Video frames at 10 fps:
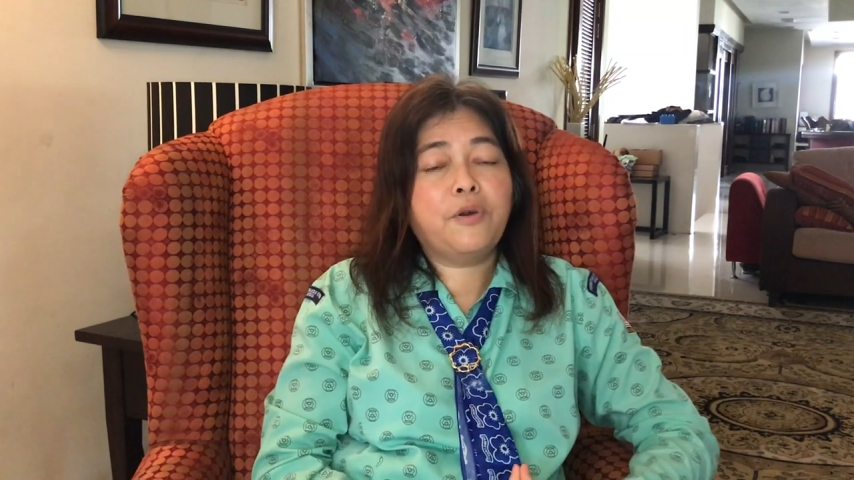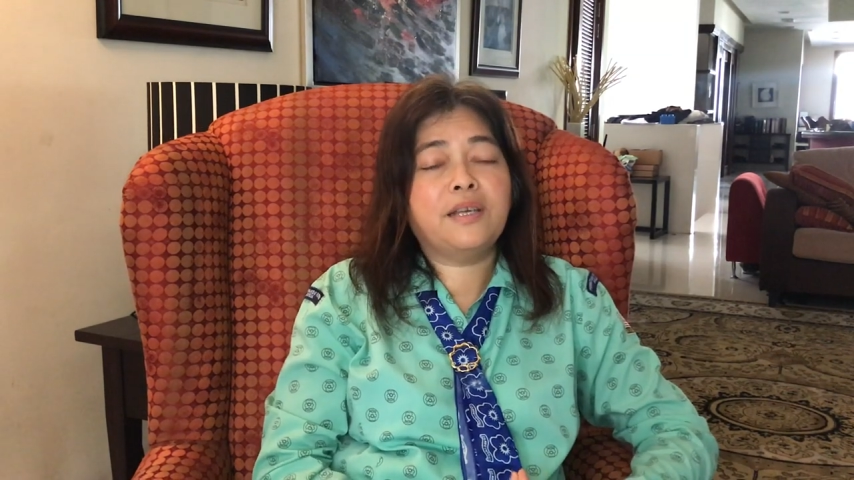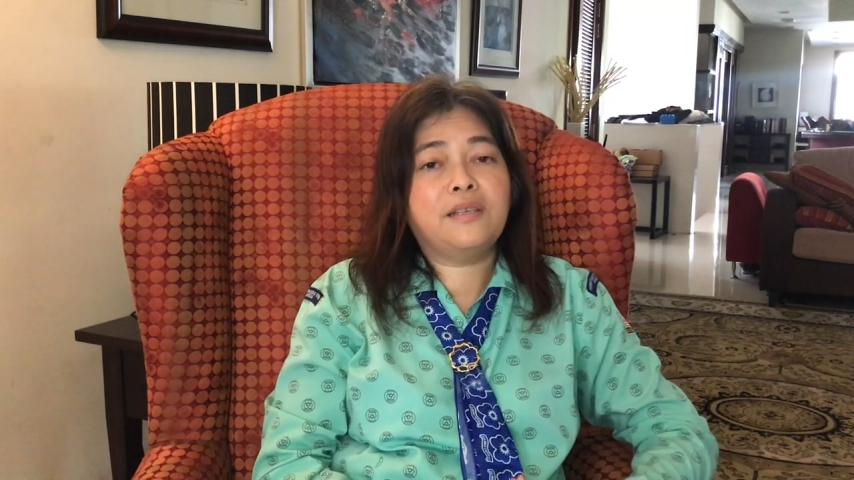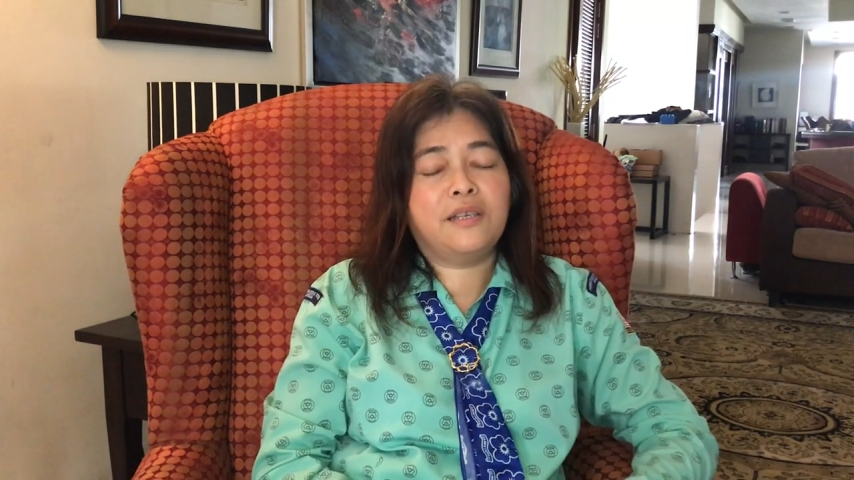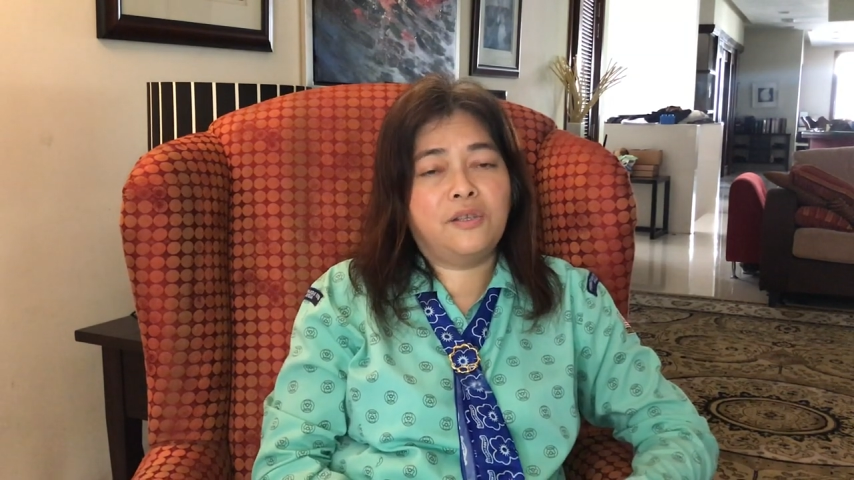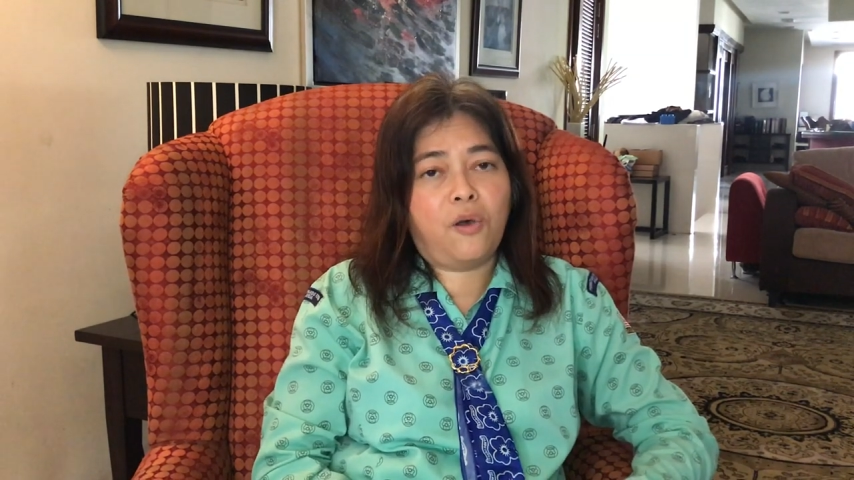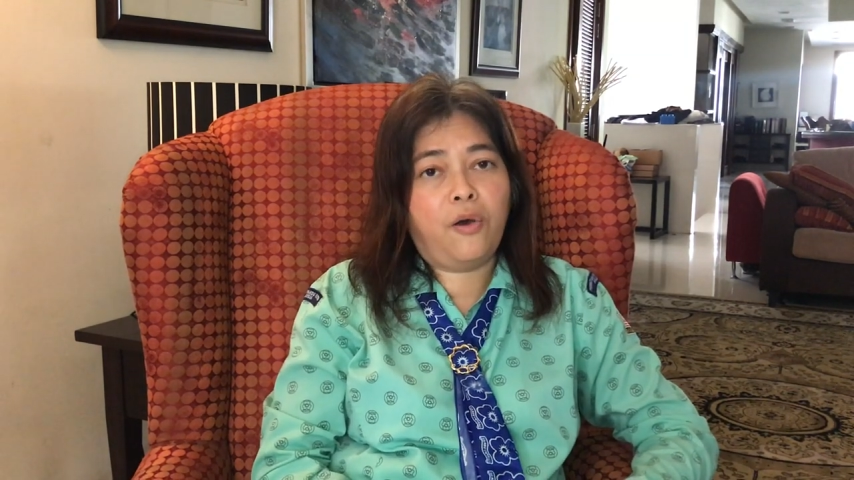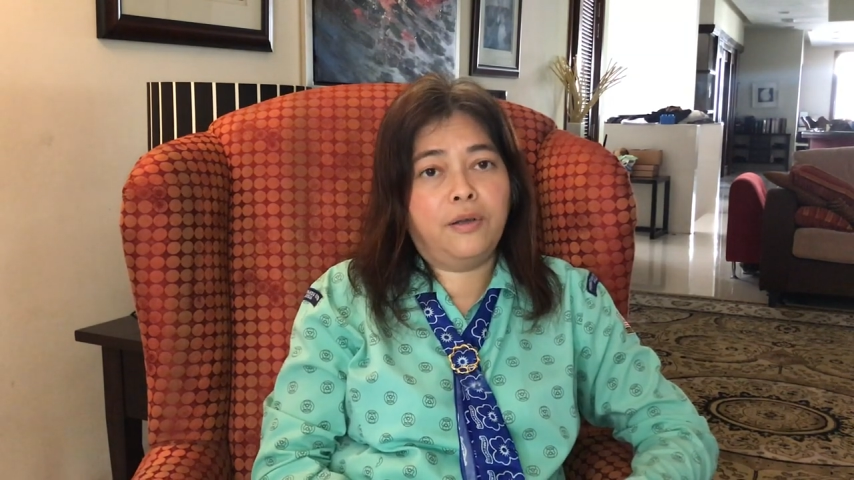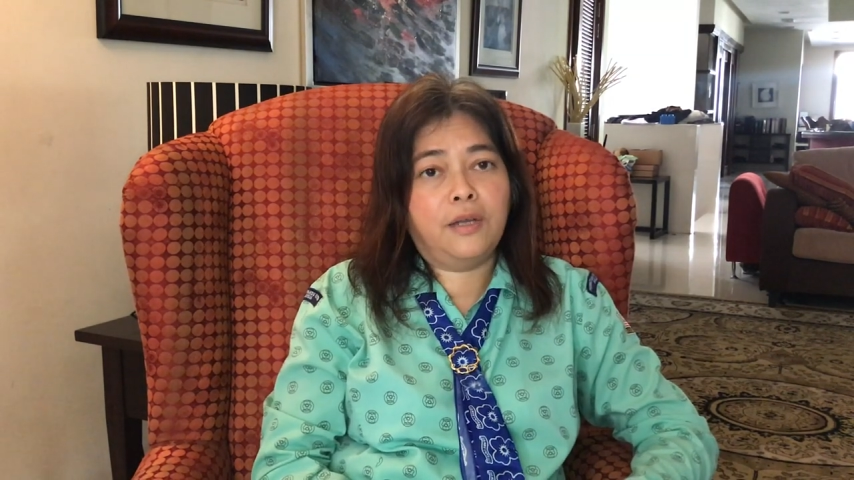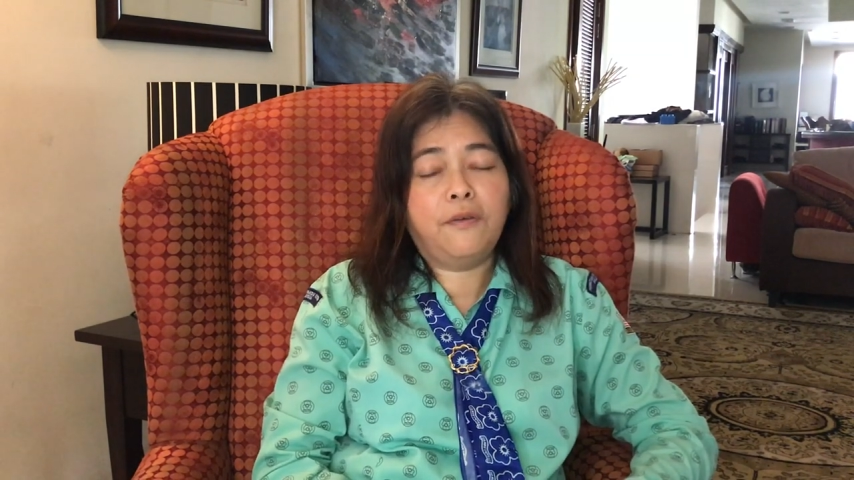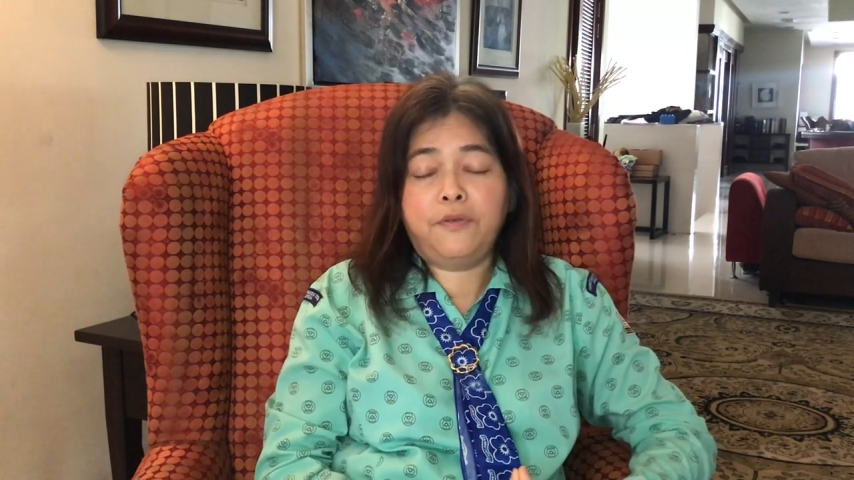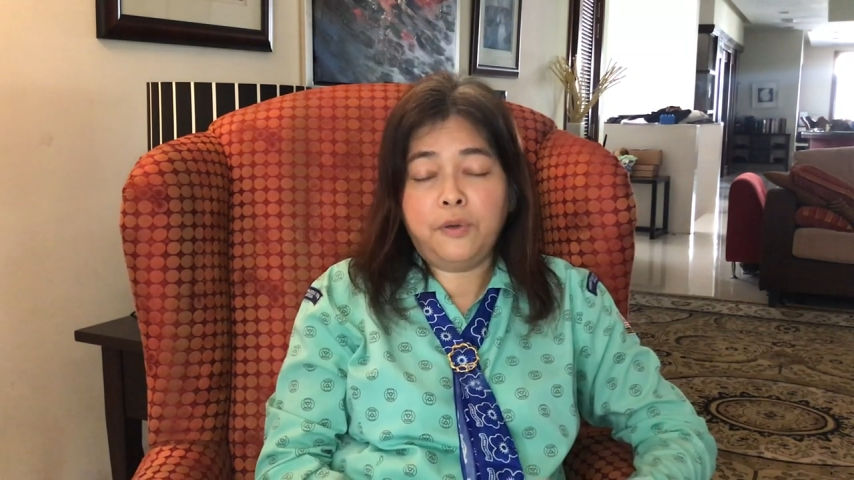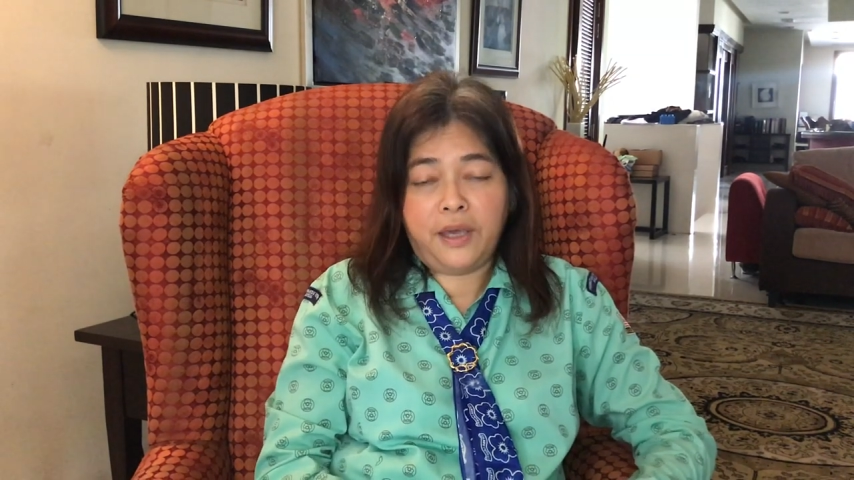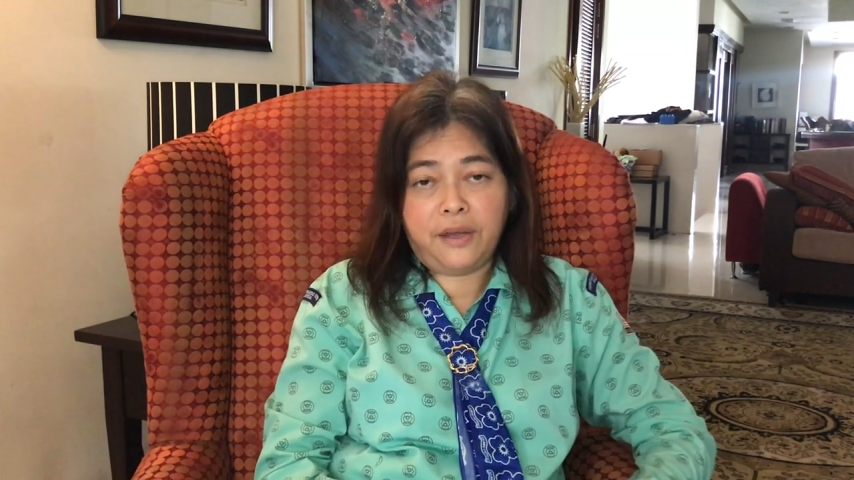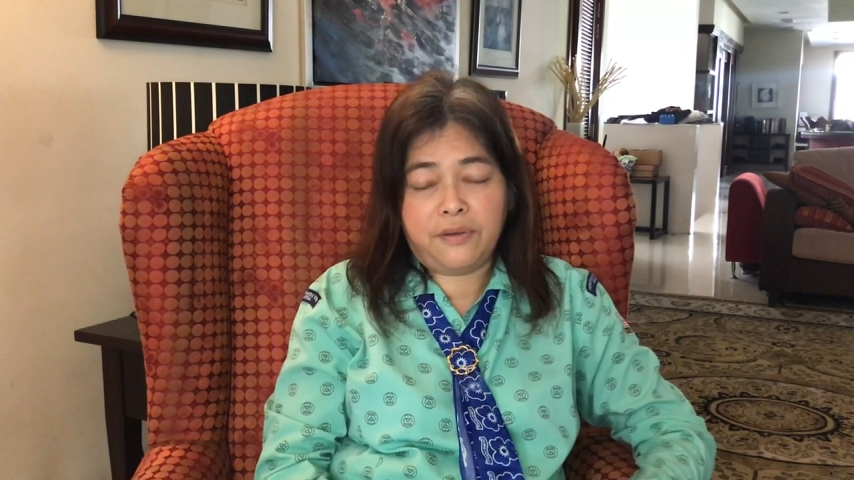focuses on a
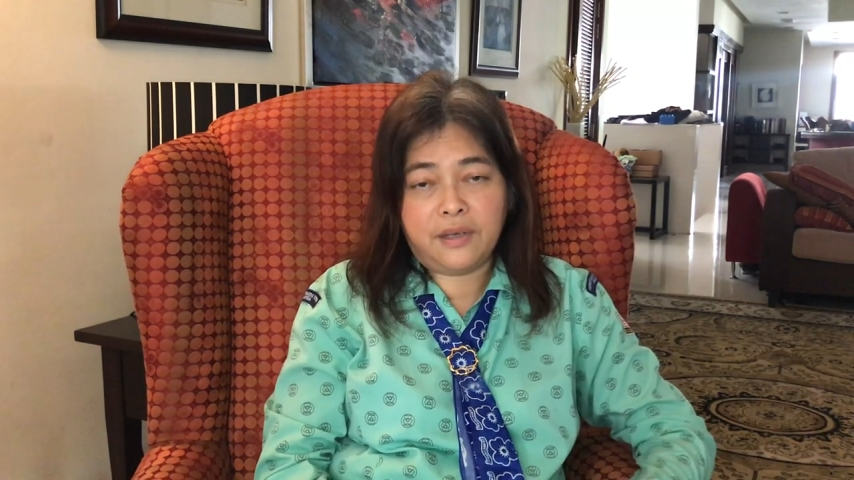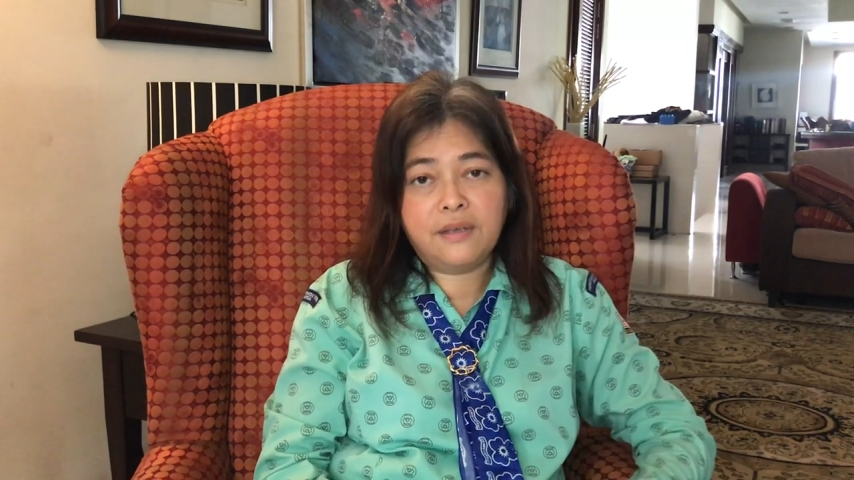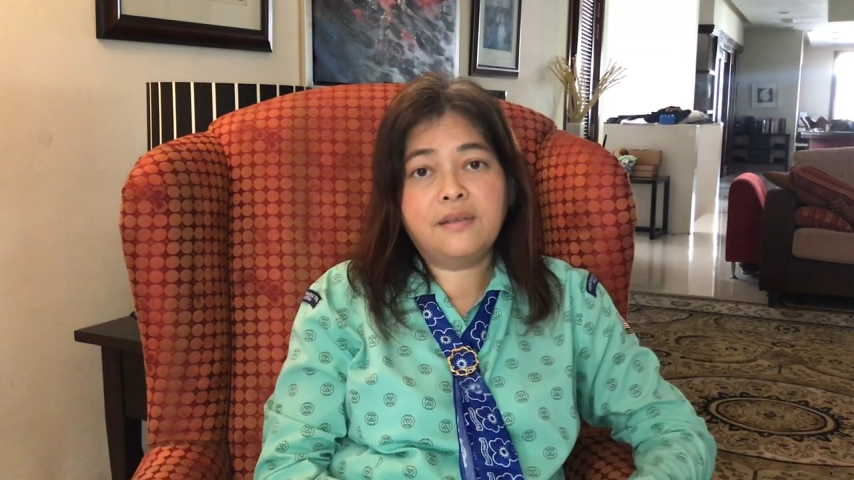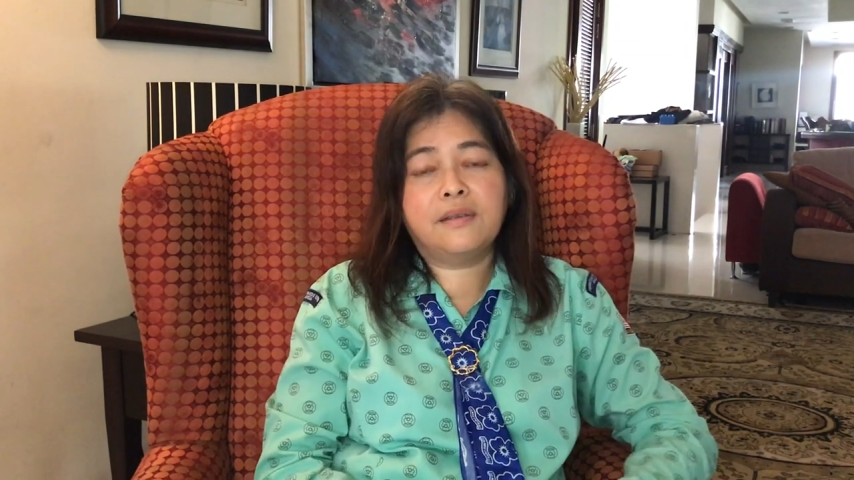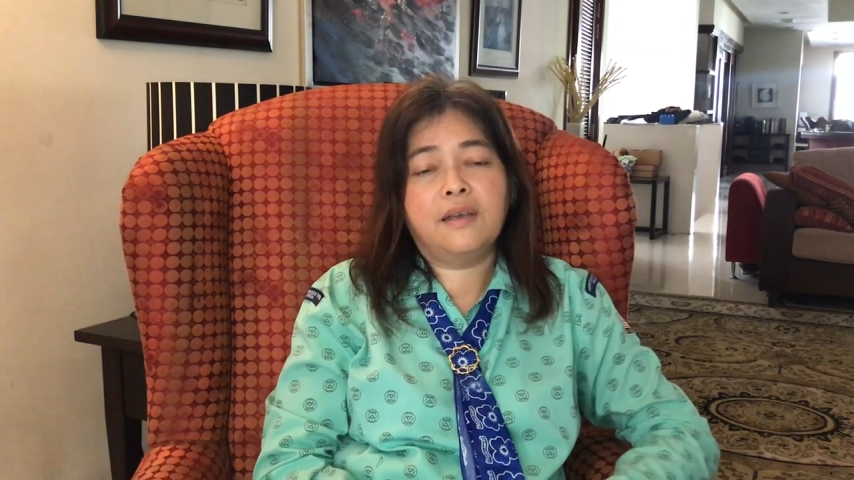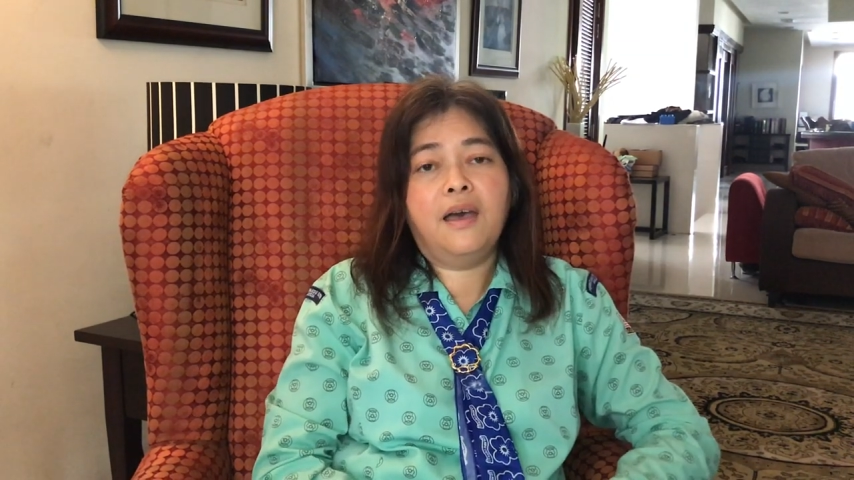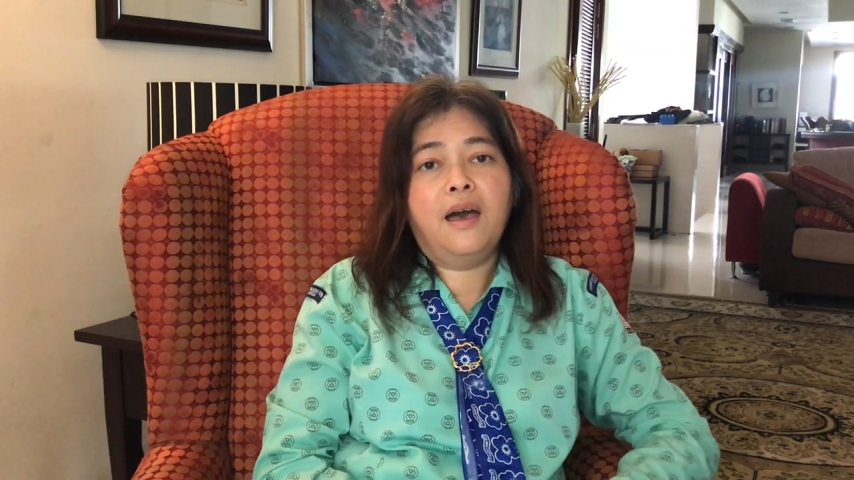few areas.